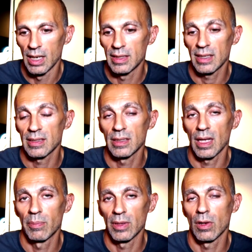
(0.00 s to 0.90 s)
doesn't
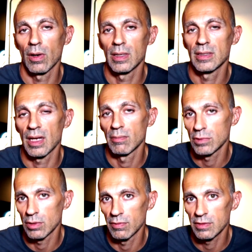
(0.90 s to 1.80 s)
help at all in
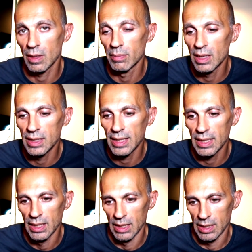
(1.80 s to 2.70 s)
terms of stability,